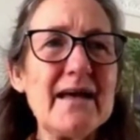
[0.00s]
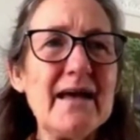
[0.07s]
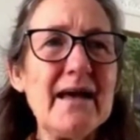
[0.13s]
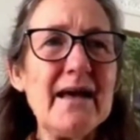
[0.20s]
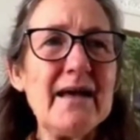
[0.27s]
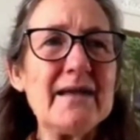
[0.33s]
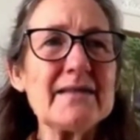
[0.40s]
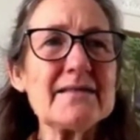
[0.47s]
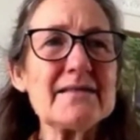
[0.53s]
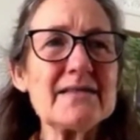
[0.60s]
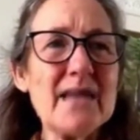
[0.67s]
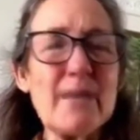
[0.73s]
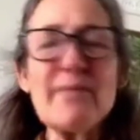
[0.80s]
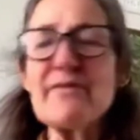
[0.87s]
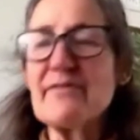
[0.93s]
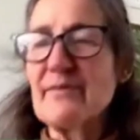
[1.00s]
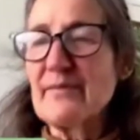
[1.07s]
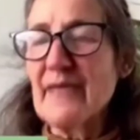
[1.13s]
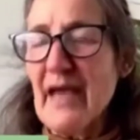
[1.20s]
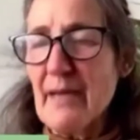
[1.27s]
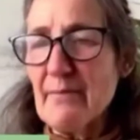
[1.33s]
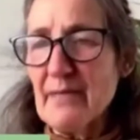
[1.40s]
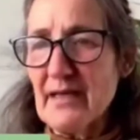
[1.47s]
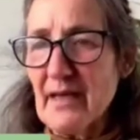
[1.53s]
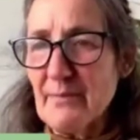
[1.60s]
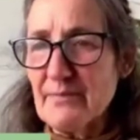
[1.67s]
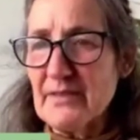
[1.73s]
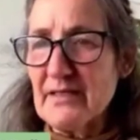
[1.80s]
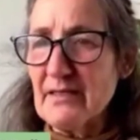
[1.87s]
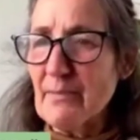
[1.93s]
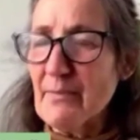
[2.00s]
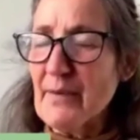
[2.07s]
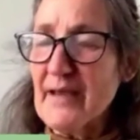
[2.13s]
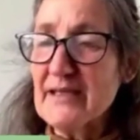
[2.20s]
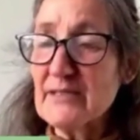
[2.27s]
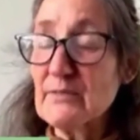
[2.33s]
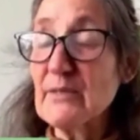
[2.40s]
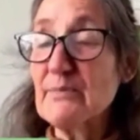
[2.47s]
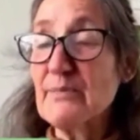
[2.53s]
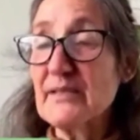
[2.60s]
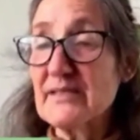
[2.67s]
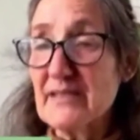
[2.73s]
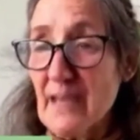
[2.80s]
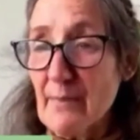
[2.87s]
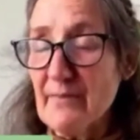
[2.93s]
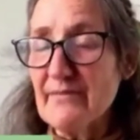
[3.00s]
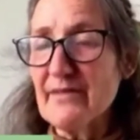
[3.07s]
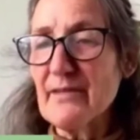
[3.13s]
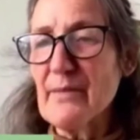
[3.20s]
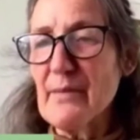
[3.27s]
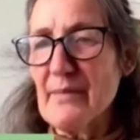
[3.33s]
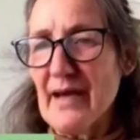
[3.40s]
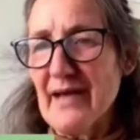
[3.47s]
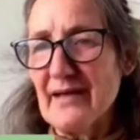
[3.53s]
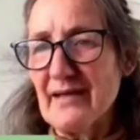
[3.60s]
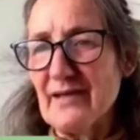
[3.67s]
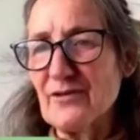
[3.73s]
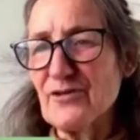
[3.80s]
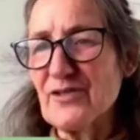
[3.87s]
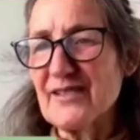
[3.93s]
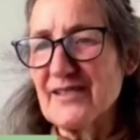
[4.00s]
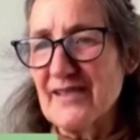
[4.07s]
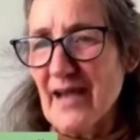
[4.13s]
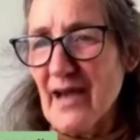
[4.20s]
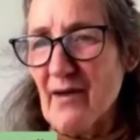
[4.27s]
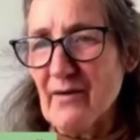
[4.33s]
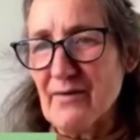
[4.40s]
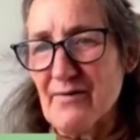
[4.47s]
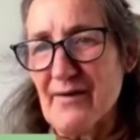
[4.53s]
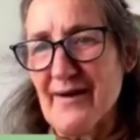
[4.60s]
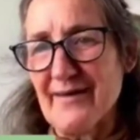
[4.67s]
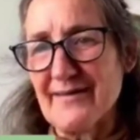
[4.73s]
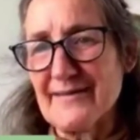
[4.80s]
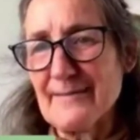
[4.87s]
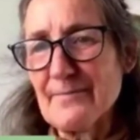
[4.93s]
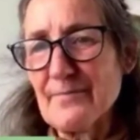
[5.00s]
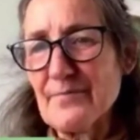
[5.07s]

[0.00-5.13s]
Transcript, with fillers: and some of them can be kept in the basement, but some of them are made into sauerkraut,